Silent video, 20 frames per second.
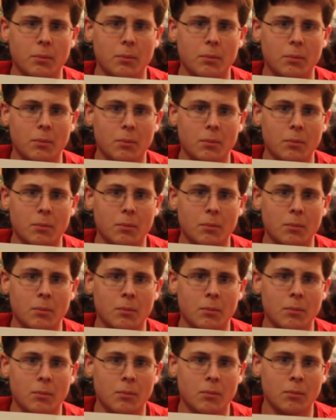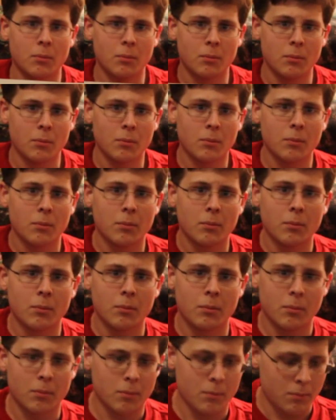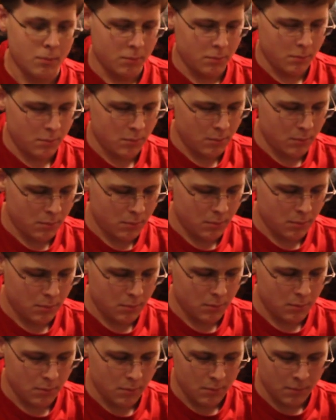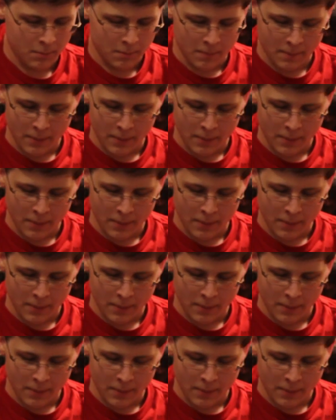(no one is talking)